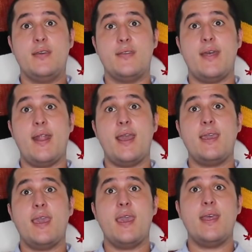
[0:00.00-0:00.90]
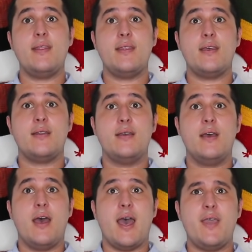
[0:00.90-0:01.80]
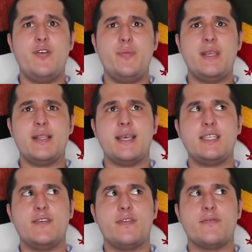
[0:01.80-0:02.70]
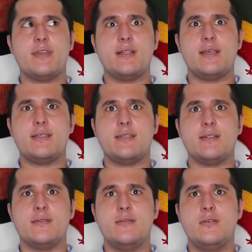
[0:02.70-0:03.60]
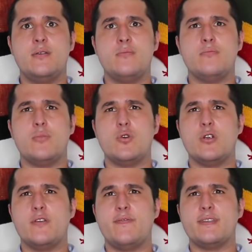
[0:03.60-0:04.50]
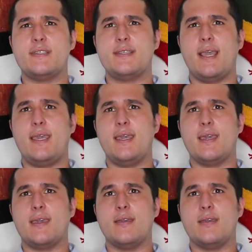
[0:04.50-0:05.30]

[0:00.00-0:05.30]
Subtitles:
that I can, then I would be less of a realist and more of a psychic.